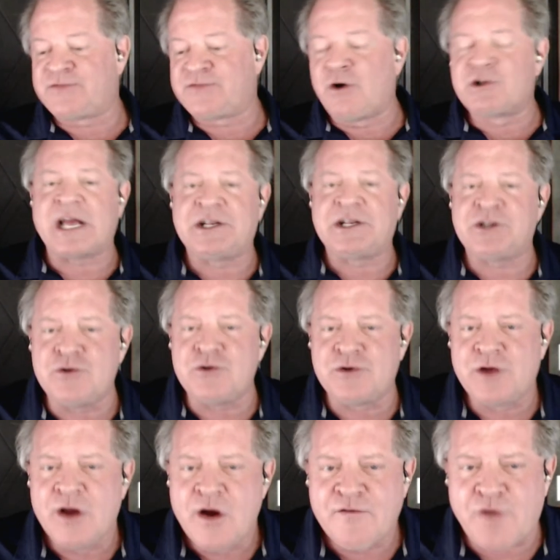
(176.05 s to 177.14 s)
Folks, stay tuned
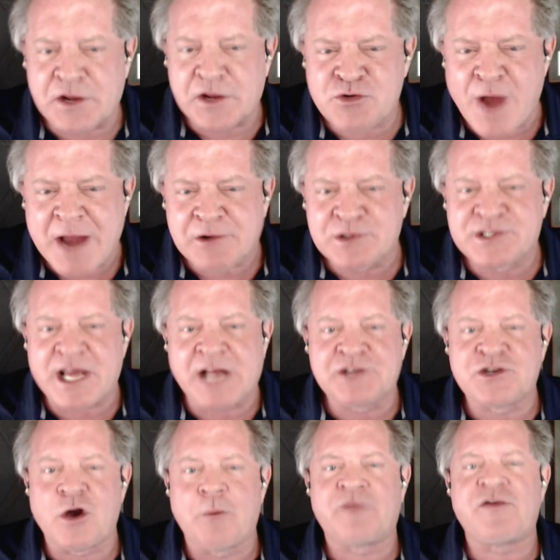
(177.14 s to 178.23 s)
for the Trader's Edge
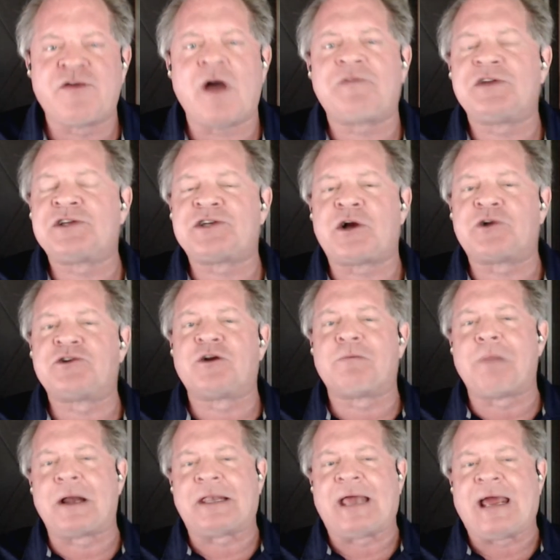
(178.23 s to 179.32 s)
Show, but if you have to start your
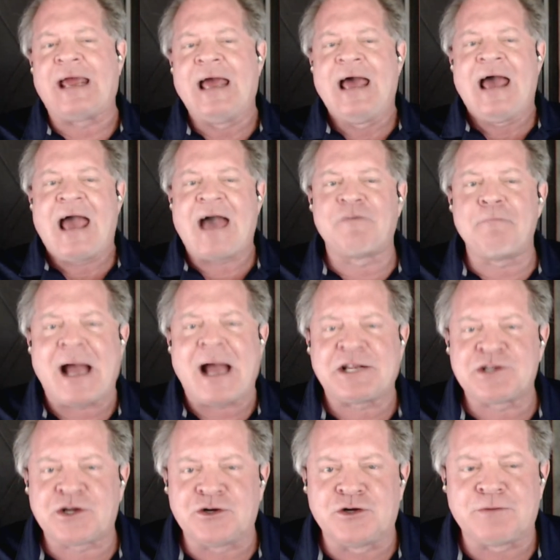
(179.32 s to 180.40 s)
Monday, have a
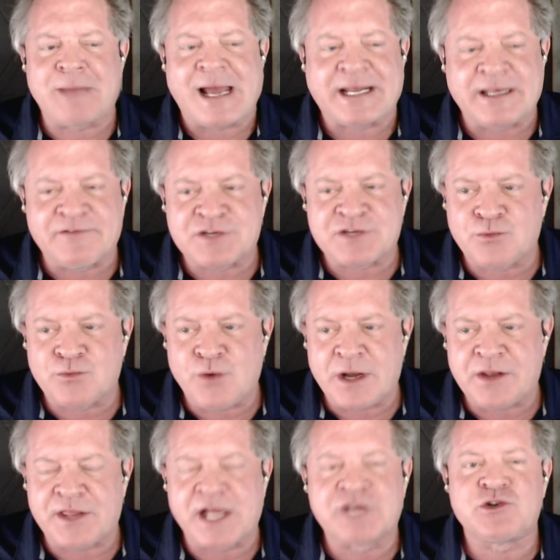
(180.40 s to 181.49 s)
magical and magnificent one.
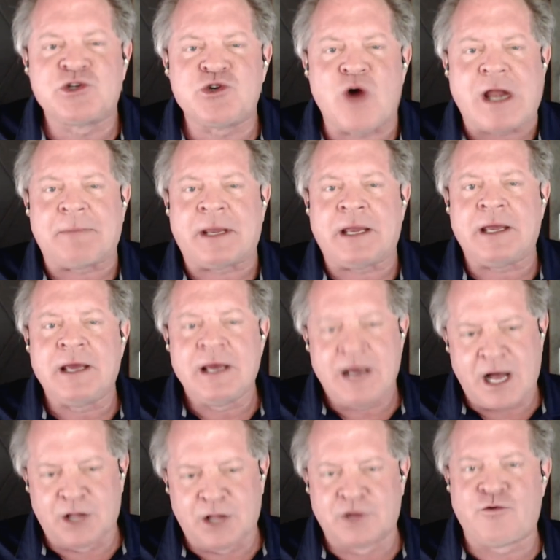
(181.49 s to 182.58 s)
Thanks for joining me.
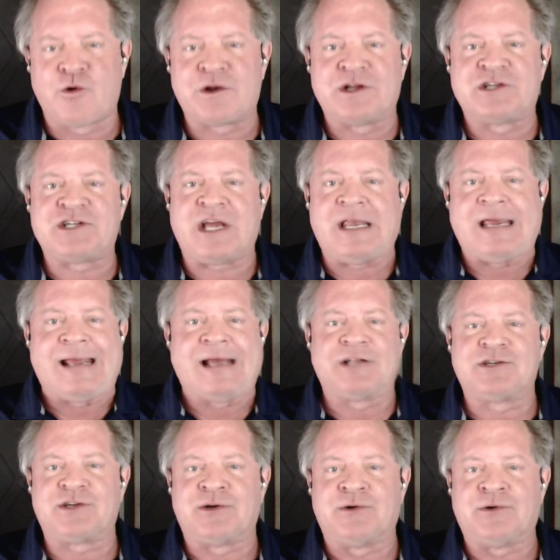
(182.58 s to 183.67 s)
I'll look forward to seeing you
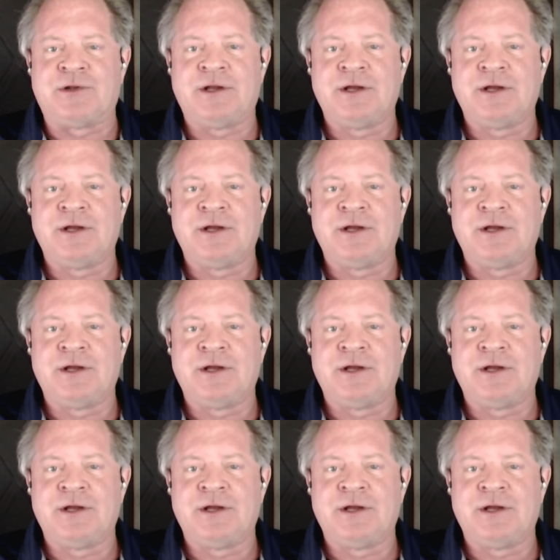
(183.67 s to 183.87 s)
again soon.